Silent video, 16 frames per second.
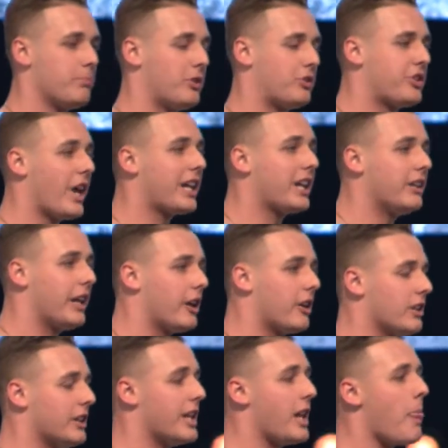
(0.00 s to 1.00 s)
And
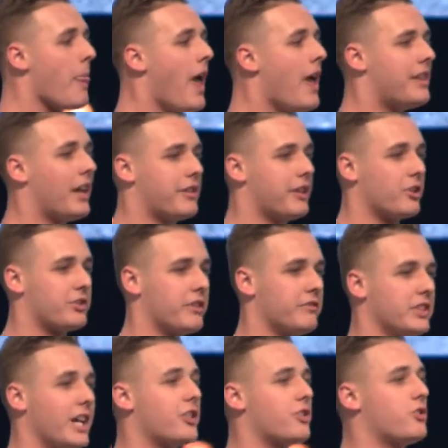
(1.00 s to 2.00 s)
secondarily, that there's a
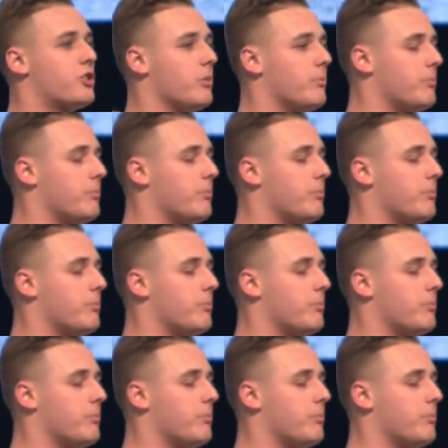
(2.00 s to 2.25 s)
relationship